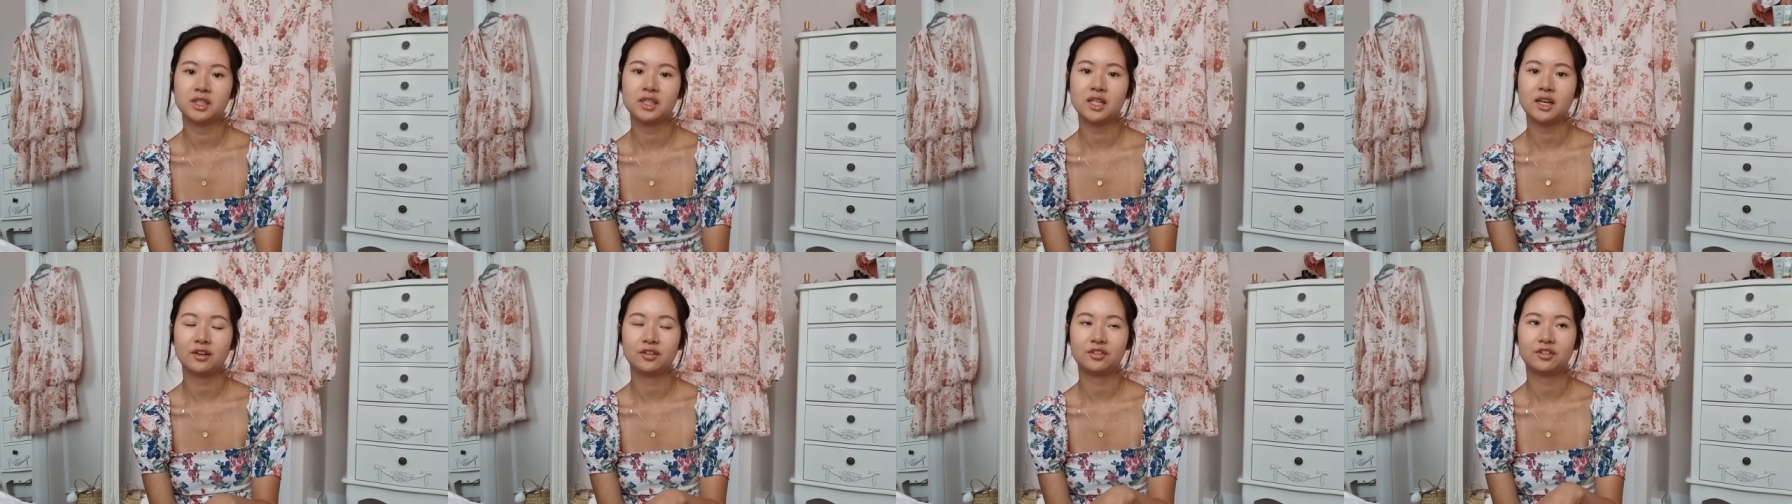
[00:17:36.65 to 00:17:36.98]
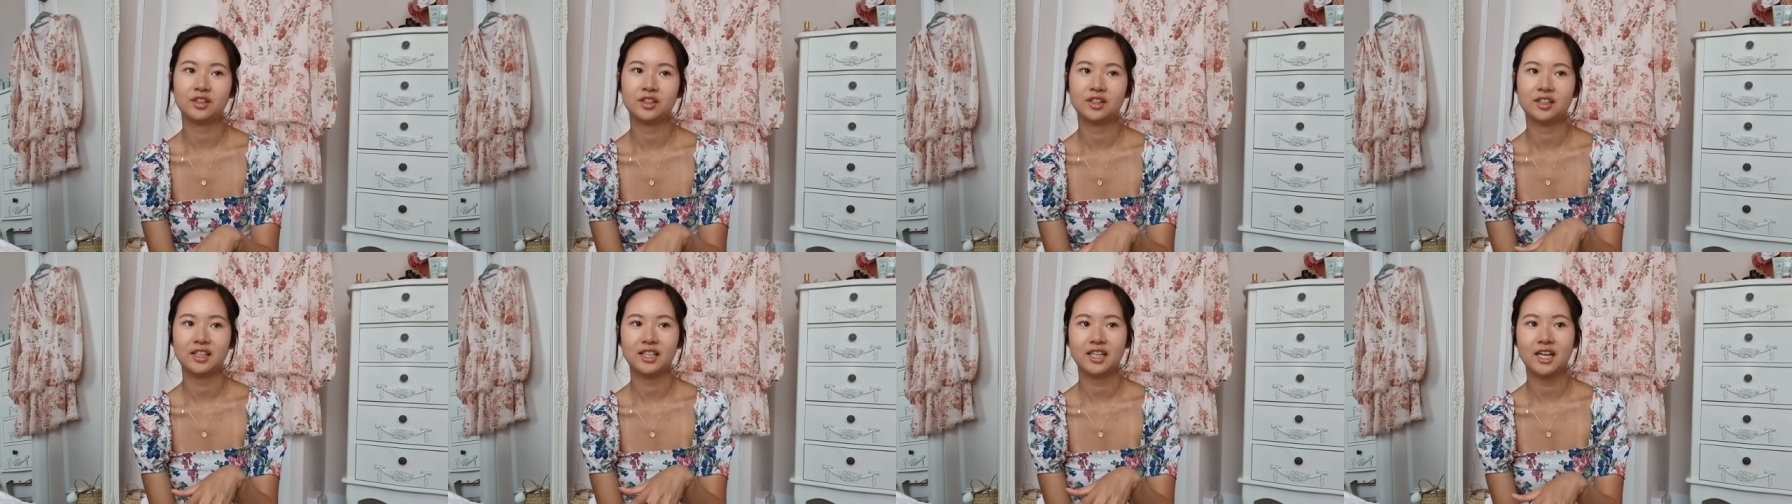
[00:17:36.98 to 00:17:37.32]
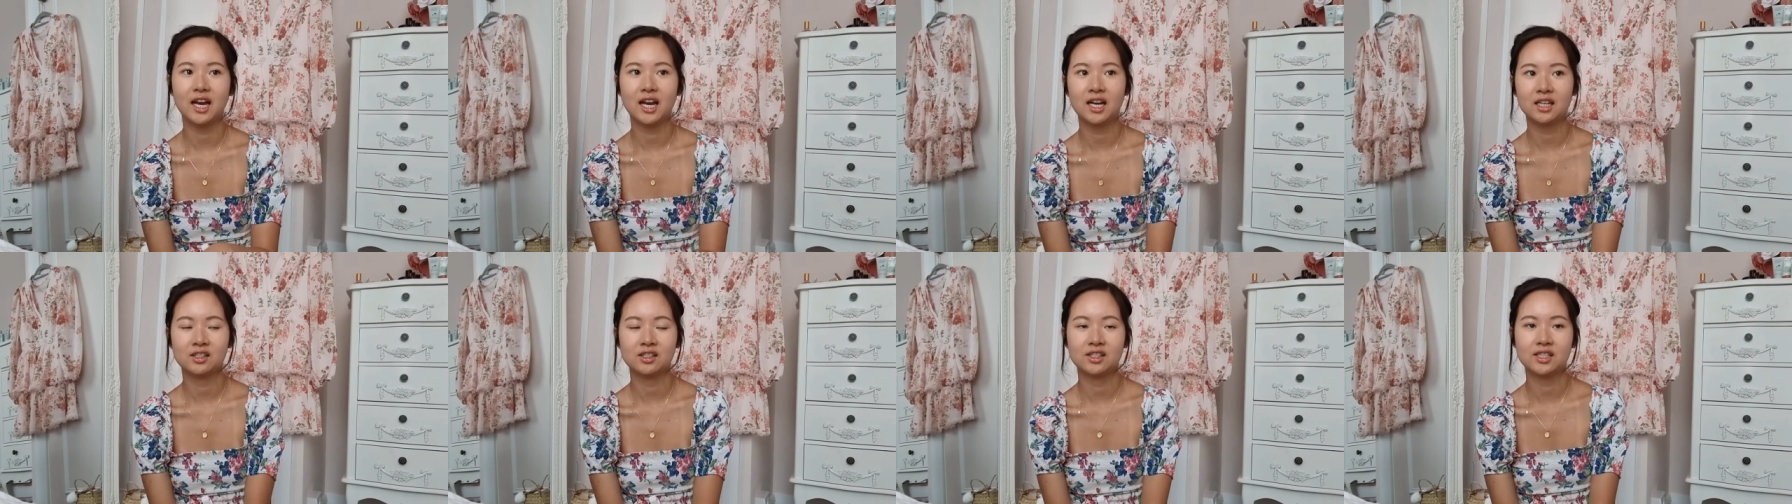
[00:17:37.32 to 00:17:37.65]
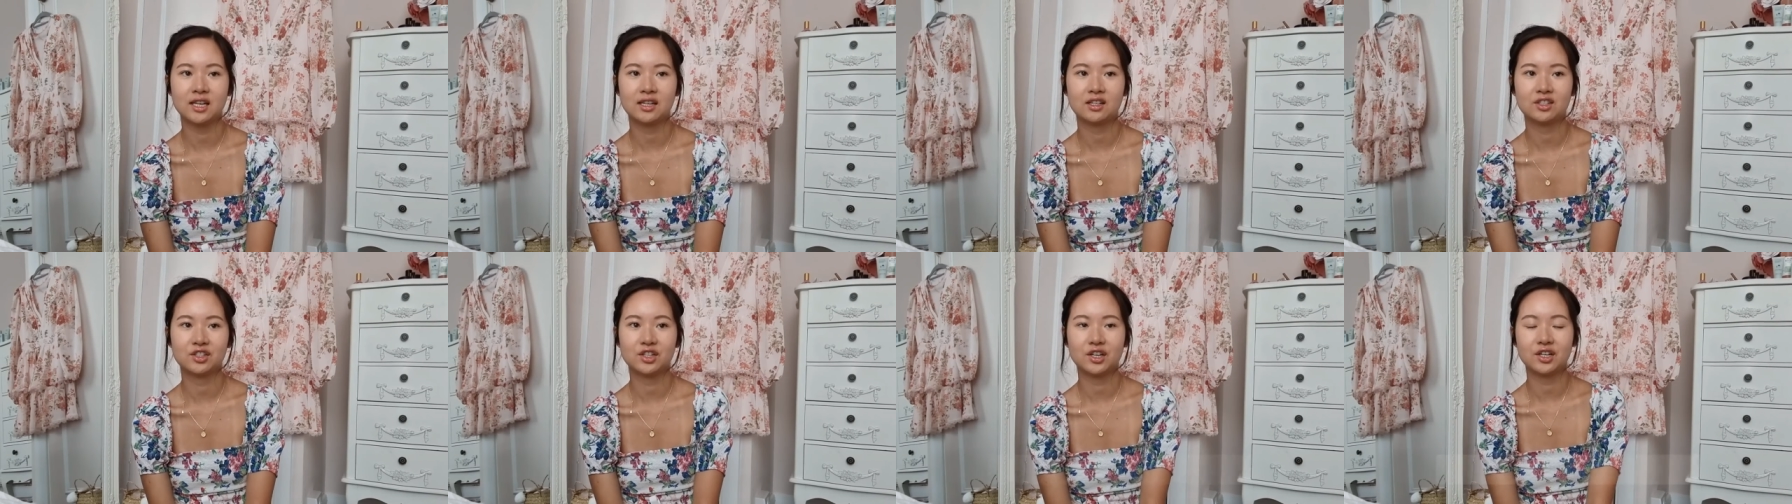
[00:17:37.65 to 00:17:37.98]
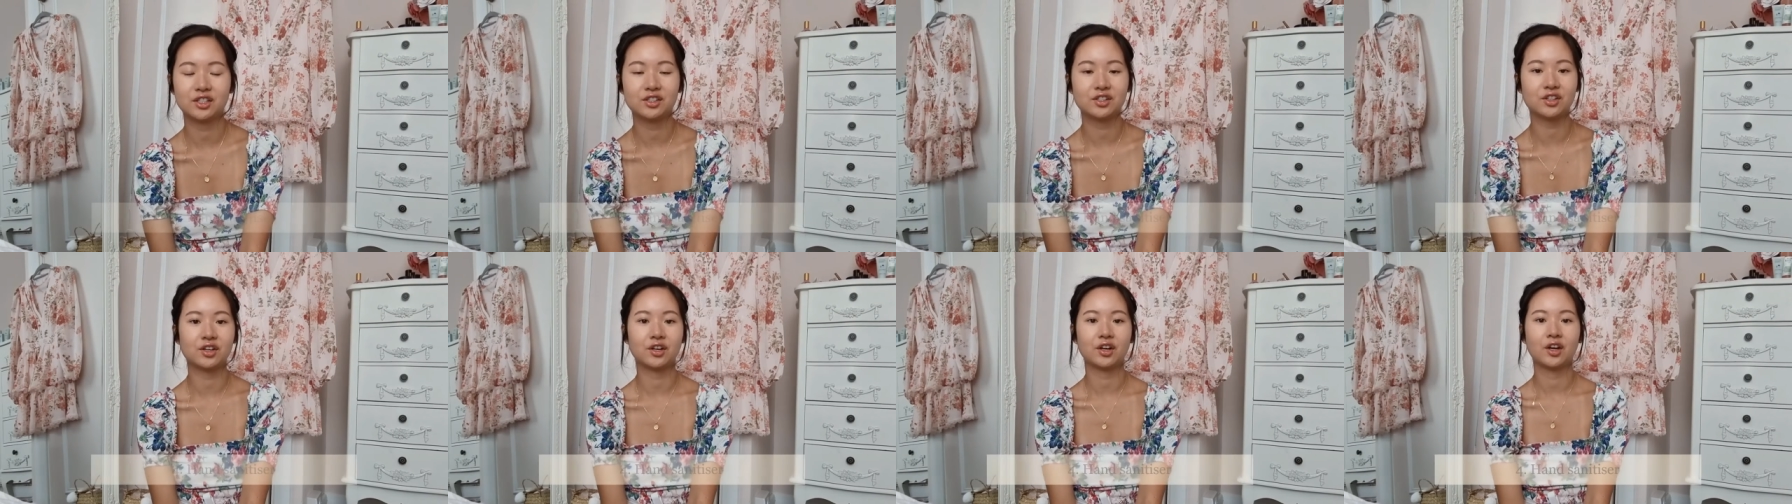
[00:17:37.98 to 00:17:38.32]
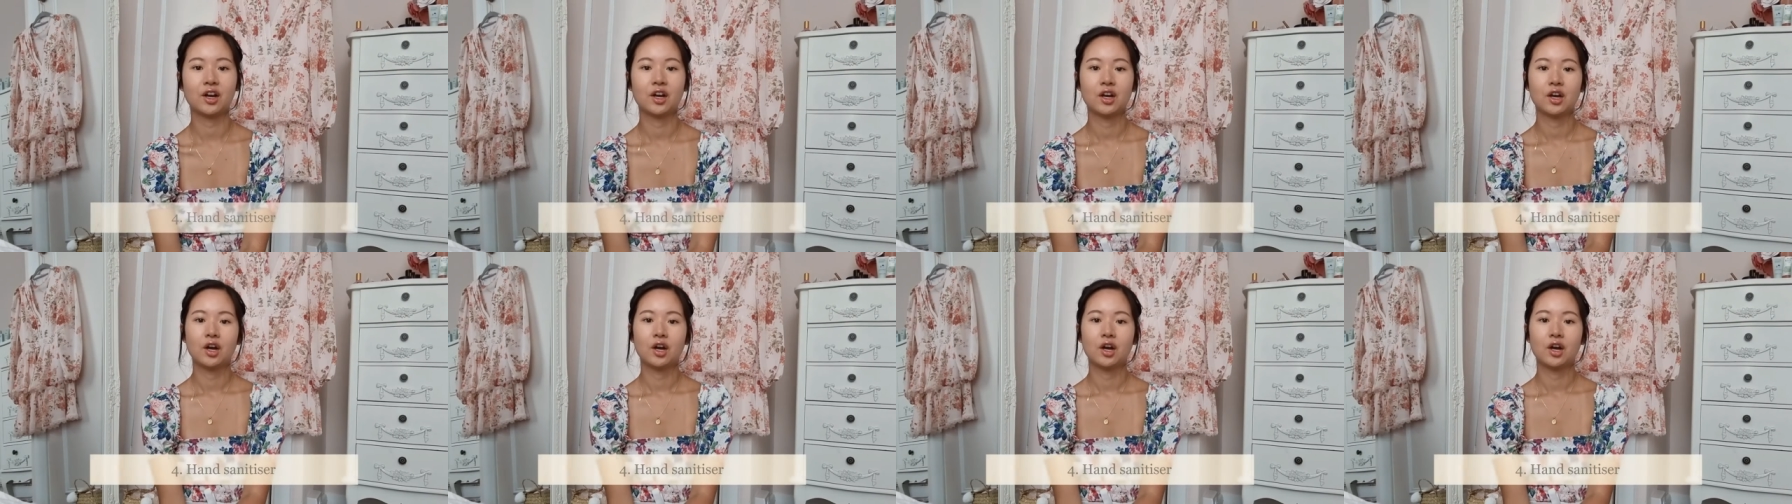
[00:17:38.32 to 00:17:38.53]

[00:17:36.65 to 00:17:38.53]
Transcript: definitely hand sanitizer.